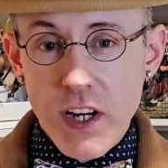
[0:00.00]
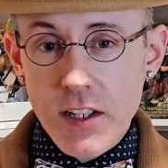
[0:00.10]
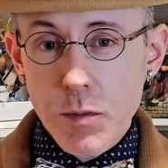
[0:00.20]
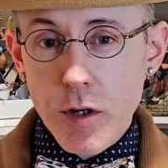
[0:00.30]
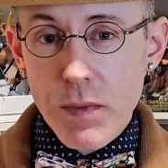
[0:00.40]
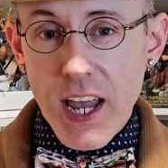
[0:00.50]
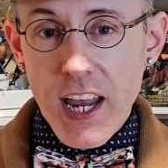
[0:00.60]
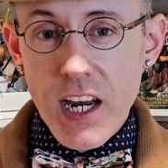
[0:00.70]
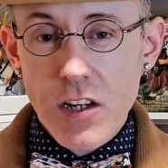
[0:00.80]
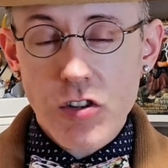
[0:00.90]
Facebook
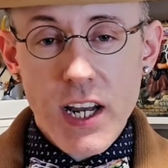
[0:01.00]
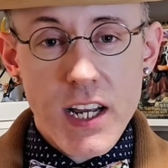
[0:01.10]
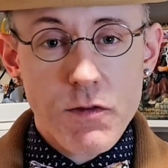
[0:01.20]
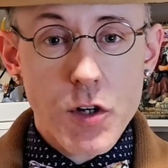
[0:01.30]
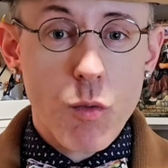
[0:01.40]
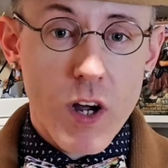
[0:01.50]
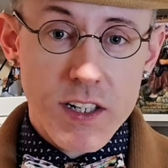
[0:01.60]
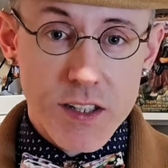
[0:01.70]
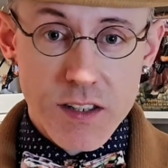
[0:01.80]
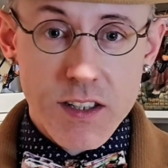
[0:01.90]
page if you
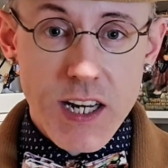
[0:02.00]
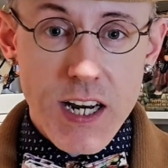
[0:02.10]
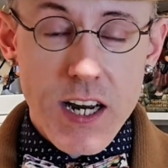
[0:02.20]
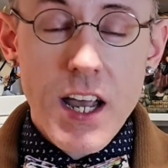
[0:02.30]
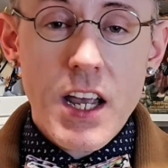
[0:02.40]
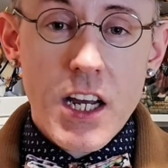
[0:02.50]
want to see